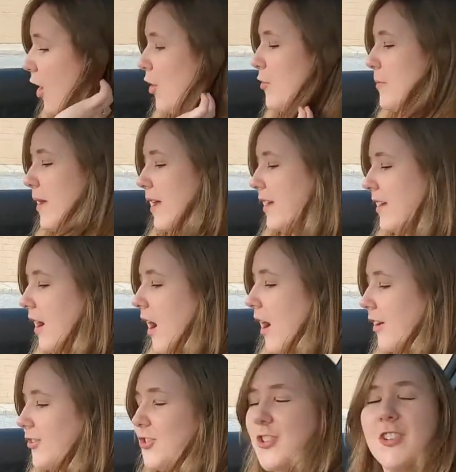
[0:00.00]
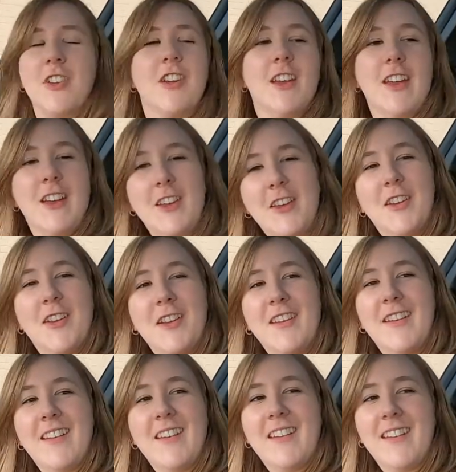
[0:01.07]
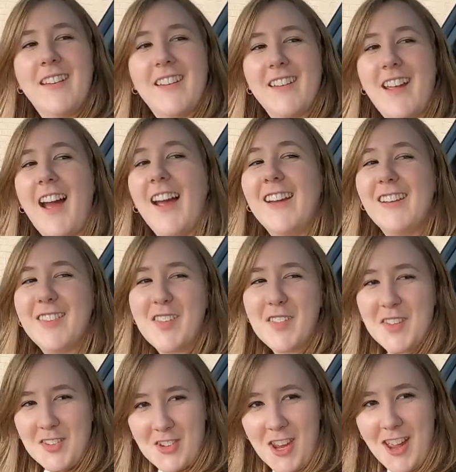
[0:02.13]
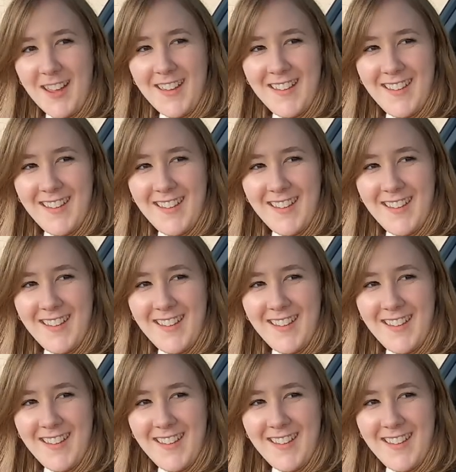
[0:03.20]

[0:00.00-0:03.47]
Oh my gosh. Kyle's in the chat.